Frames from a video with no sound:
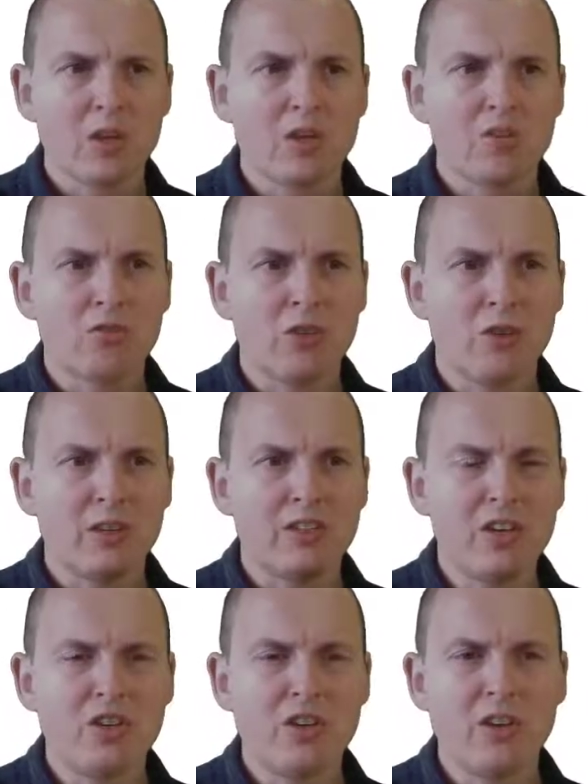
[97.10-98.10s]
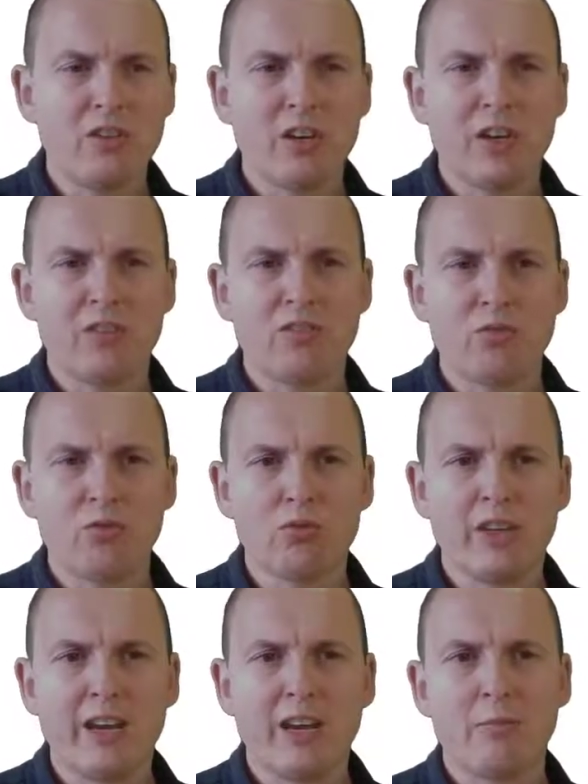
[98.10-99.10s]
So essentially you get two
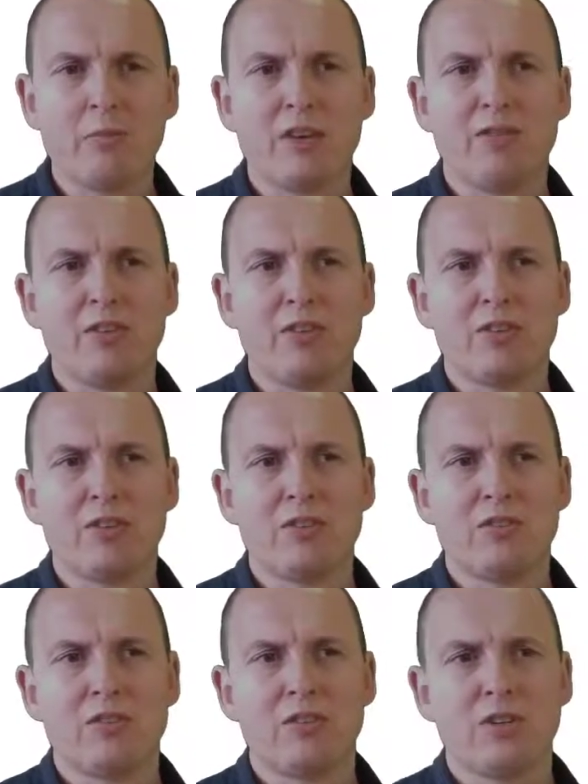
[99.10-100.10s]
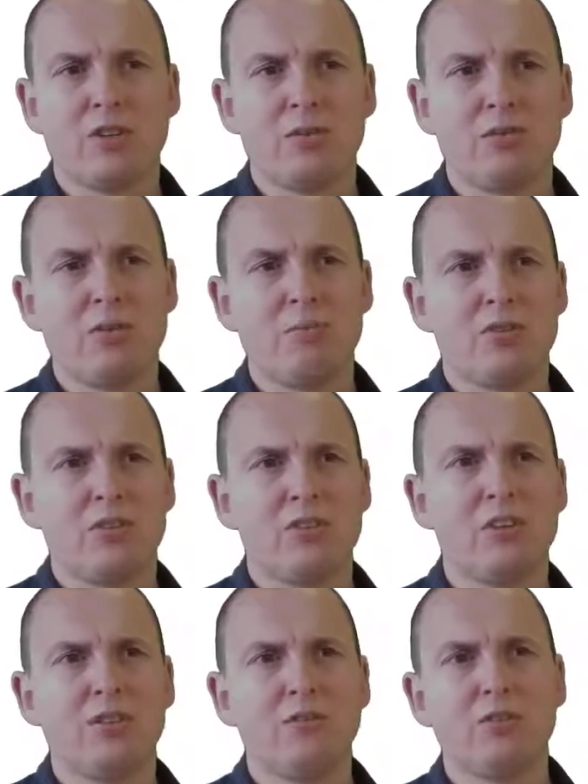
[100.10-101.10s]
scaling benefits out of the
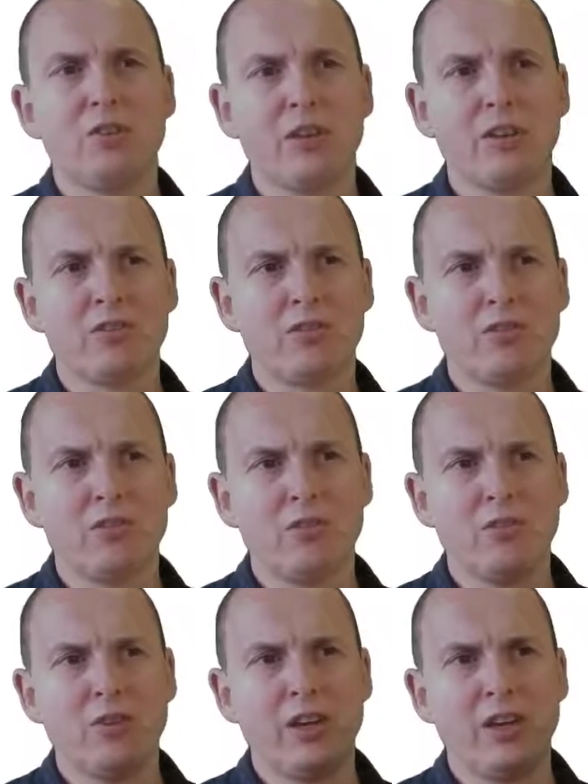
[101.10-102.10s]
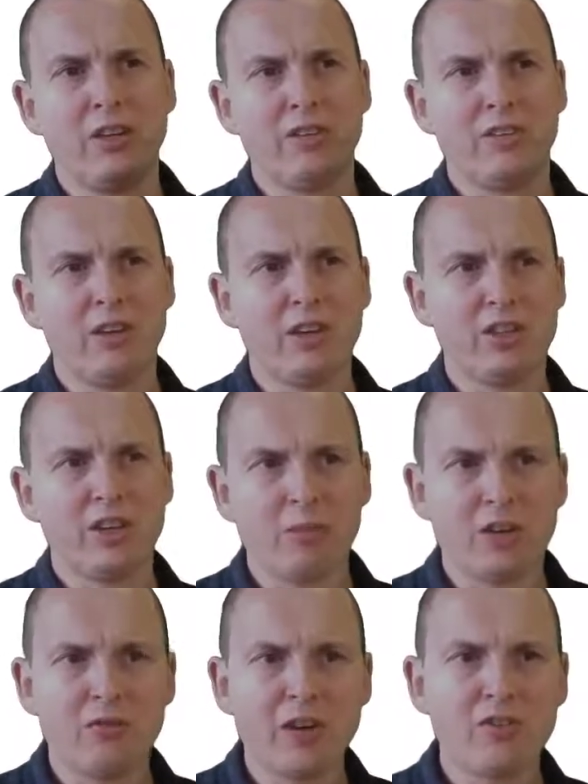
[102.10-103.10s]
silicon photonics. You get the large scale
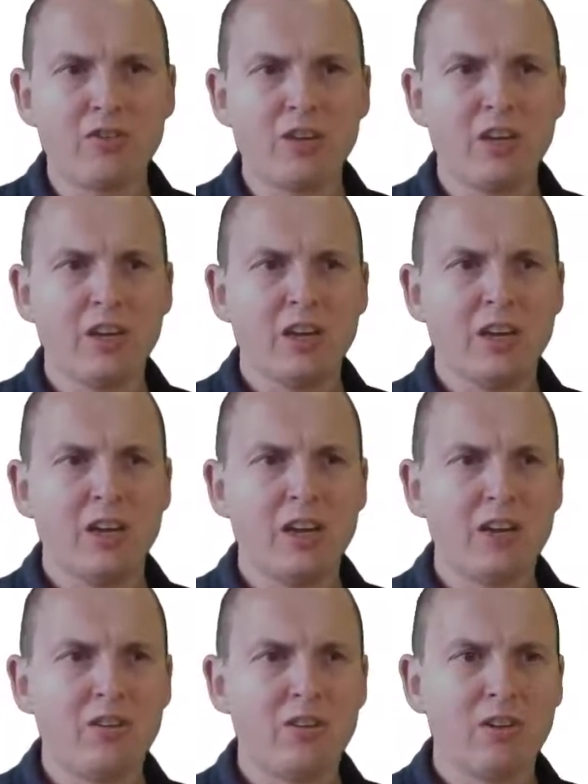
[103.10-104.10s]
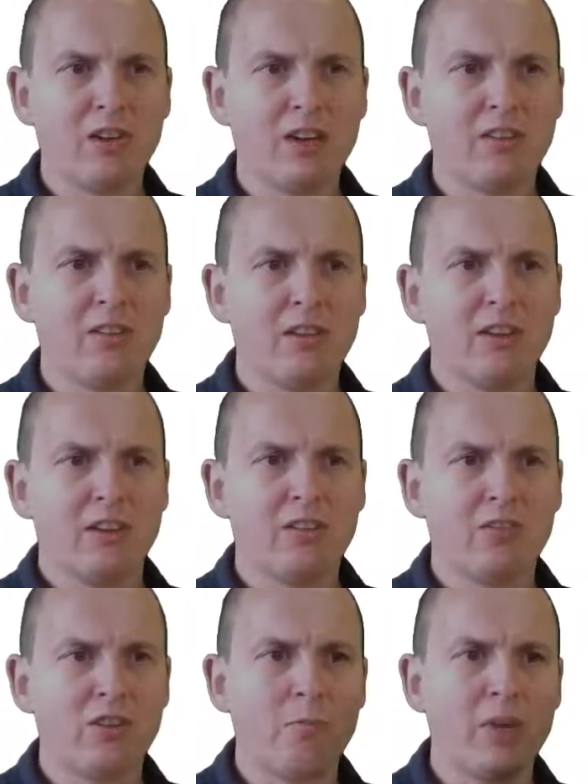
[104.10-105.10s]
manufacturing and you get
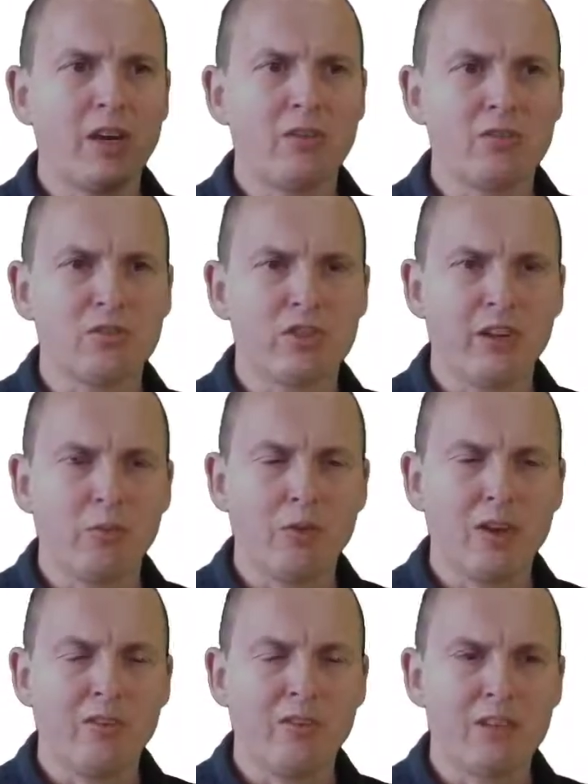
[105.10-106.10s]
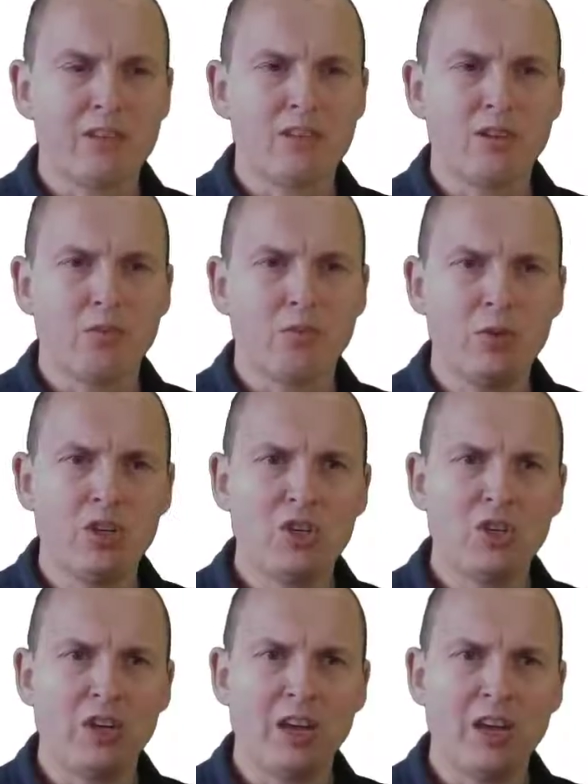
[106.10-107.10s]
the submicron scale waveguides,
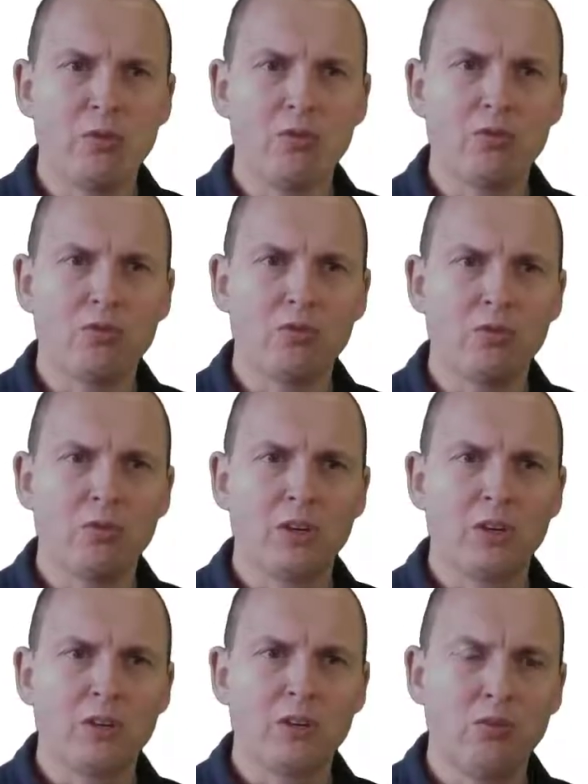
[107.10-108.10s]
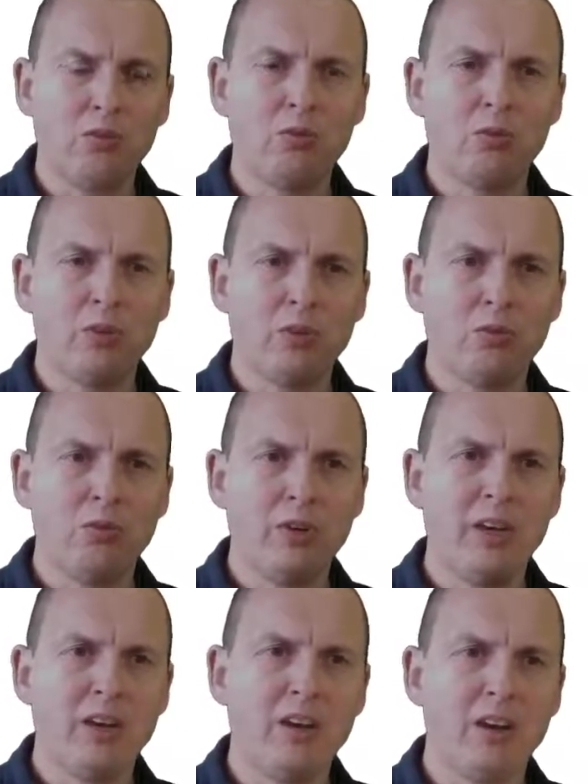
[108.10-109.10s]
which allow you to do
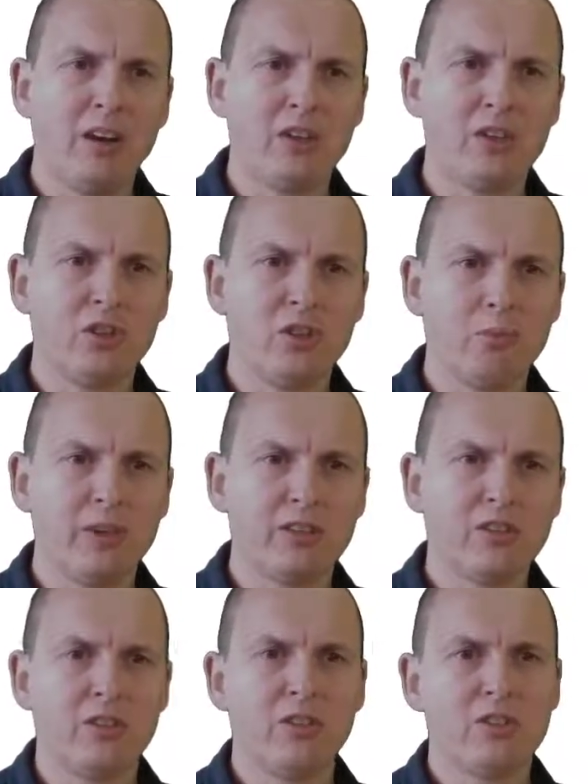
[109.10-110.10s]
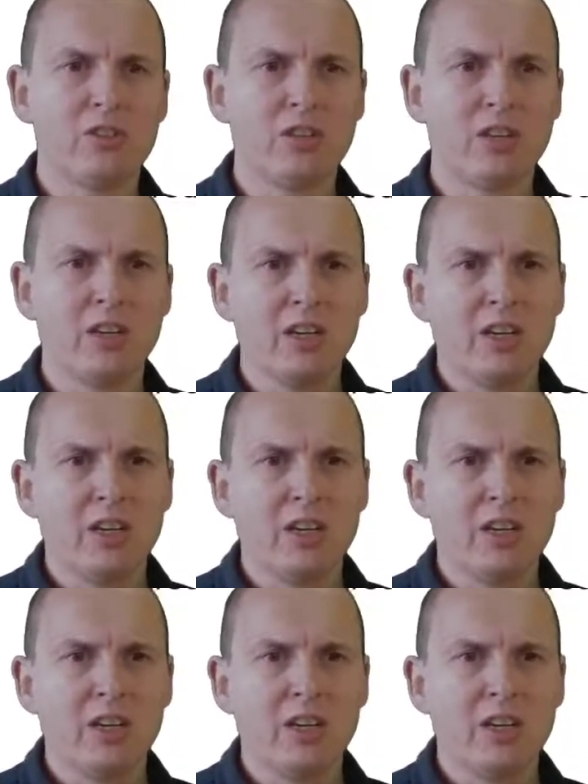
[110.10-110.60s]
really large complex circuits.